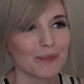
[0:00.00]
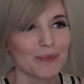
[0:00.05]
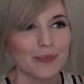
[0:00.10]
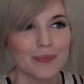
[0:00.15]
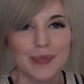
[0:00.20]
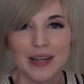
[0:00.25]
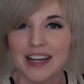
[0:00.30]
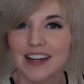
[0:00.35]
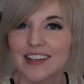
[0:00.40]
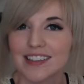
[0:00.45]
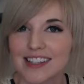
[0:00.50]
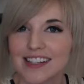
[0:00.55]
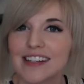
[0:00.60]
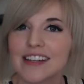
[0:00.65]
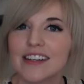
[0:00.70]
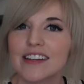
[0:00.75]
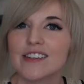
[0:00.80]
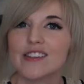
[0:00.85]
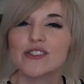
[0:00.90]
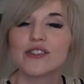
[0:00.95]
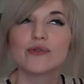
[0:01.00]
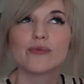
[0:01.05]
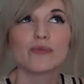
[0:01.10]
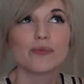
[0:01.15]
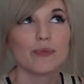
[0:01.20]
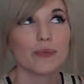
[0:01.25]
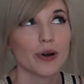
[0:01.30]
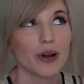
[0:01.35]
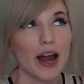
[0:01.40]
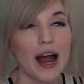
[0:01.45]
because it is
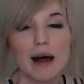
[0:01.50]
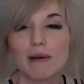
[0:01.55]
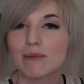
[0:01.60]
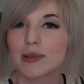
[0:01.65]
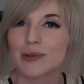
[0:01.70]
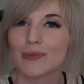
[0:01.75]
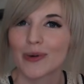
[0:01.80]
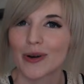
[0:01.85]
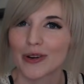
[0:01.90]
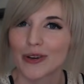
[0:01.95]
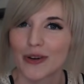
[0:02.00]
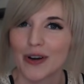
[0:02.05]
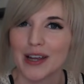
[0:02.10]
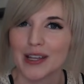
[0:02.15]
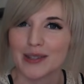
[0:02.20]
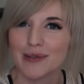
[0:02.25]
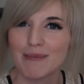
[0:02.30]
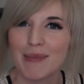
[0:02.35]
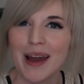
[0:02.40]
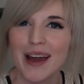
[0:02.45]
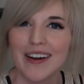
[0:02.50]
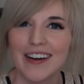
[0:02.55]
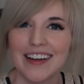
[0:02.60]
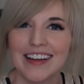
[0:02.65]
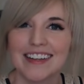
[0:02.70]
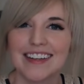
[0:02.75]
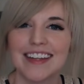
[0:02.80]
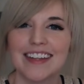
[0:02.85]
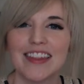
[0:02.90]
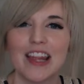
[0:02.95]
perhaps more
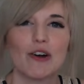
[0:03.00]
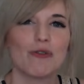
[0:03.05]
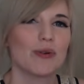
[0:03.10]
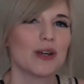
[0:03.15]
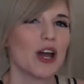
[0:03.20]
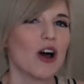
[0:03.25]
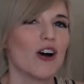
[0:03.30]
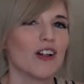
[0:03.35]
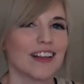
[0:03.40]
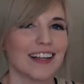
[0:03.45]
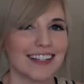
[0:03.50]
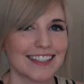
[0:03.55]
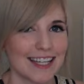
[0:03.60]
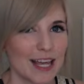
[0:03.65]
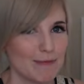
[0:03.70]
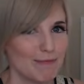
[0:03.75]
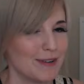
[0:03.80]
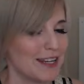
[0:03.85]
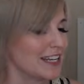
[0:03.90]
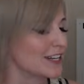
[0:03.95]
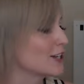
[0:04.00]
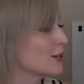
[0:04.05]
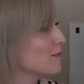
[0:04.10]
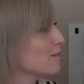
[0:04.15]
transparent and that we all accept it